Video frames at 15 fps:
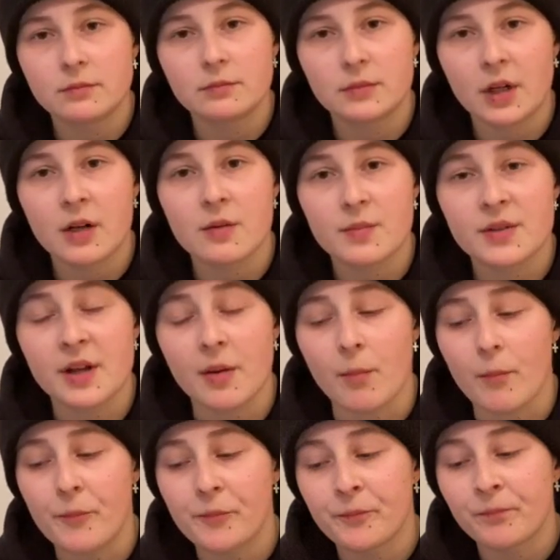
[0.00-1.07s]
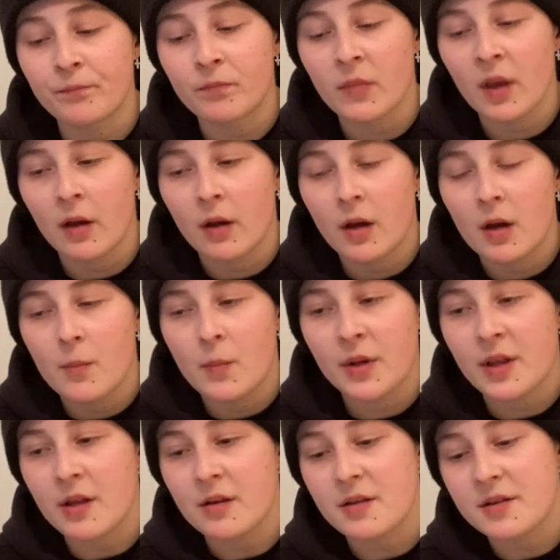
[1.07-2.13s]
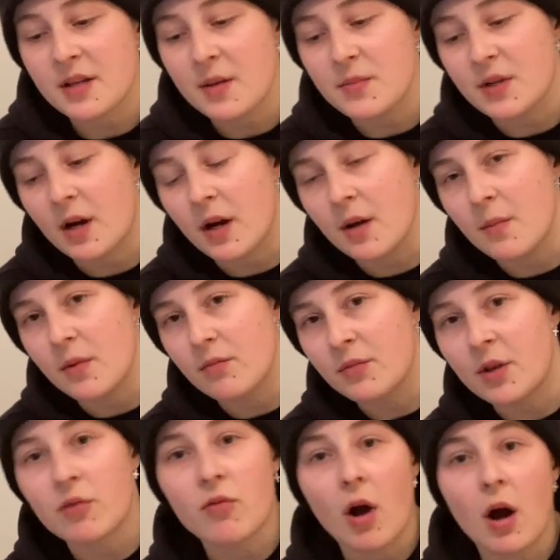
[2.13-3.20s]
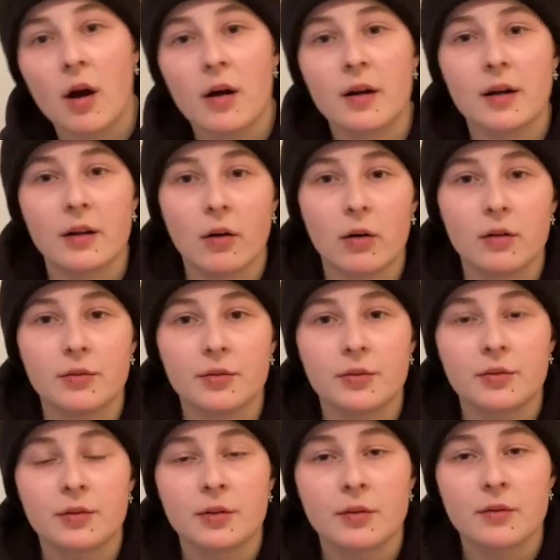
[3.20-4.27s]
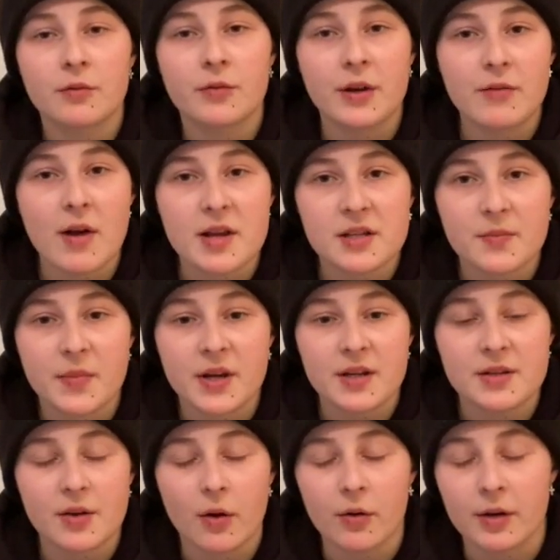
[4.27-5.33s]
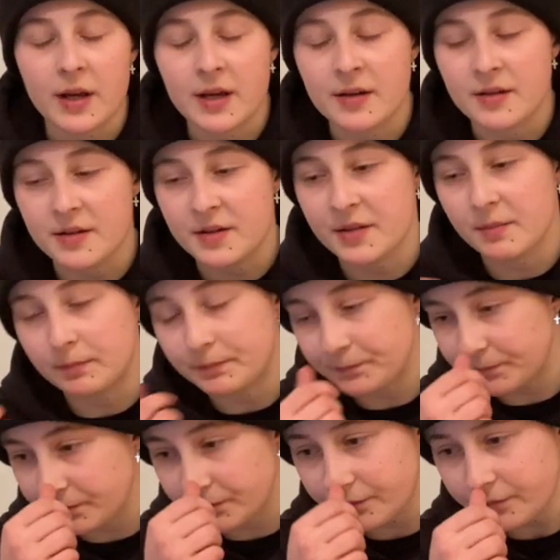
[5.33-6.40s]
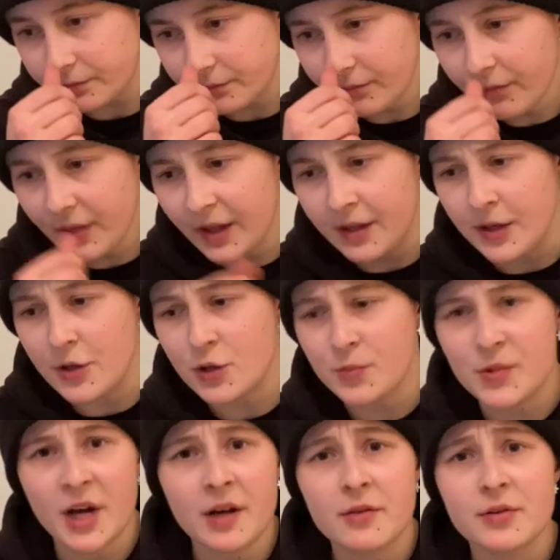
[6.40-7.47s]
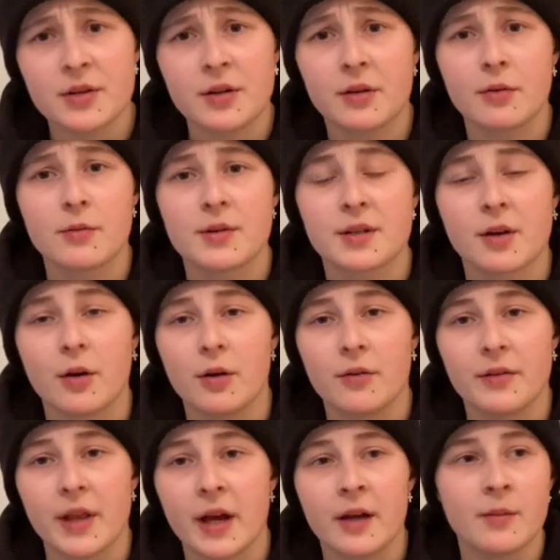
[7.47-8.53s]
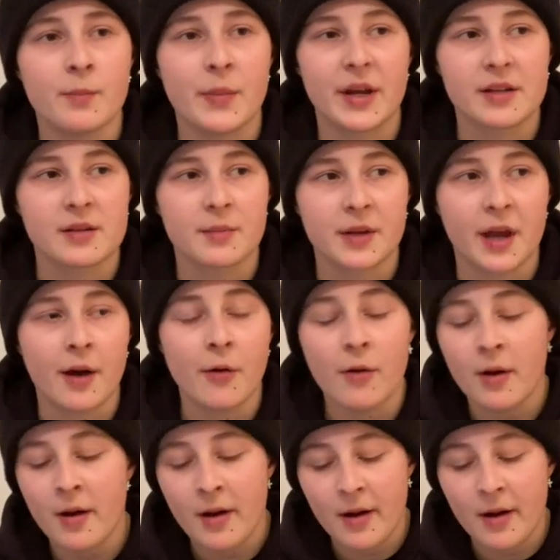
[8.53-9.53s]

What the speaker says: 100%. But then at the same time, there are a lot of free recipes on his YouTube channel, so you can always go over there and pick something out.